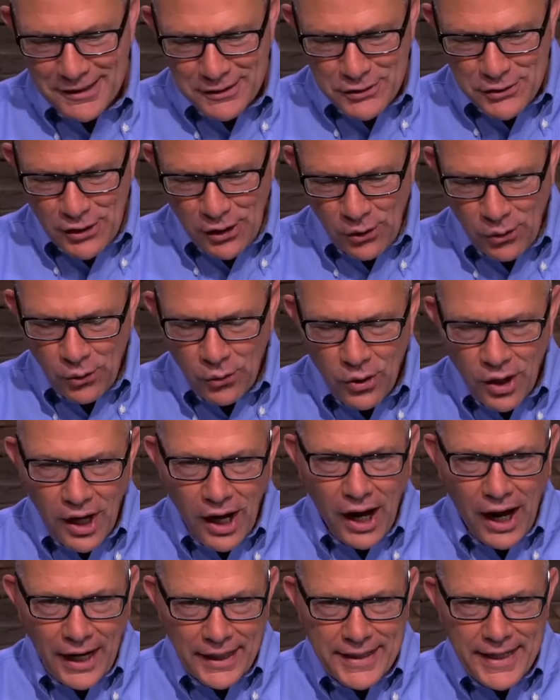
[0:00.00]
So
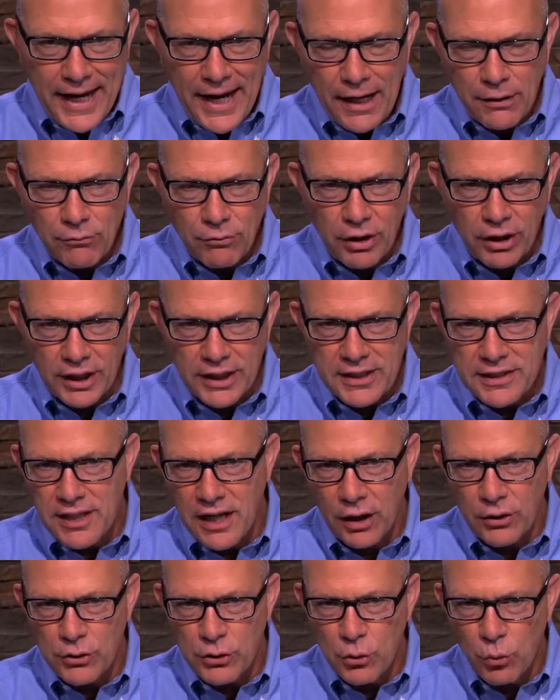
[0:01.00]
I can't really
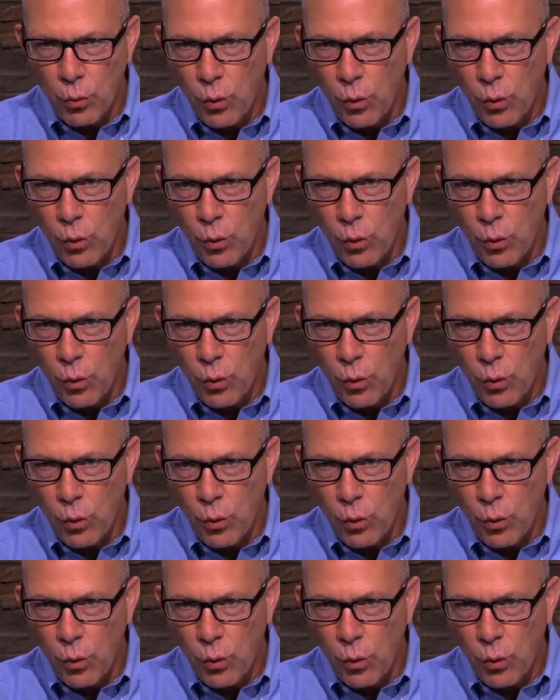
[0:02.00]
tell you